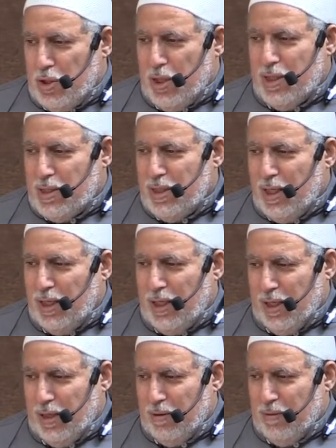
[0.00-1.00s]
She is
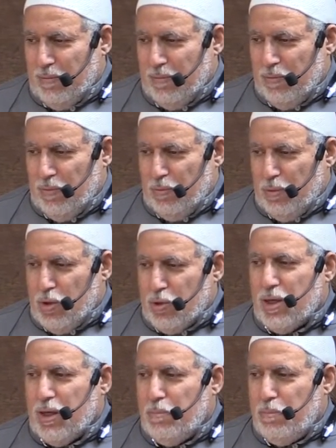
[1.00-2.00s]
needy
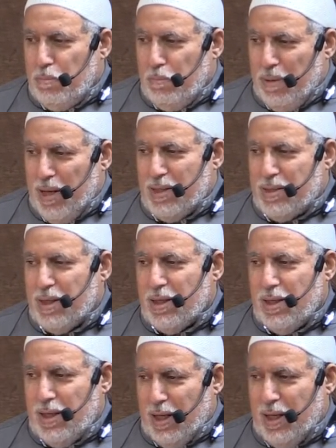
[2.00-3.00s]
because her
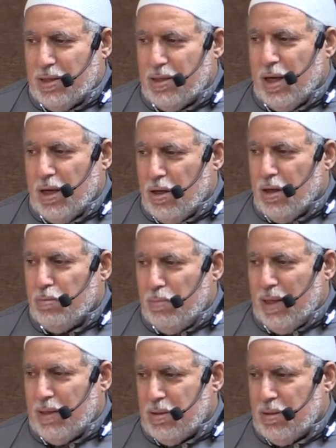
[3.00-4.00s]
basic needs are not
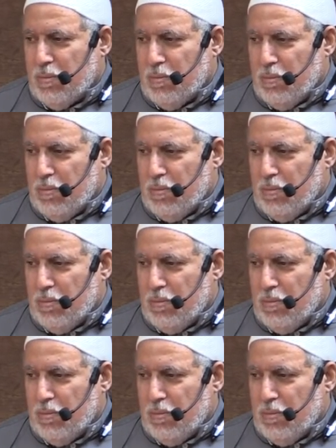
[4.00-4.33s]
met.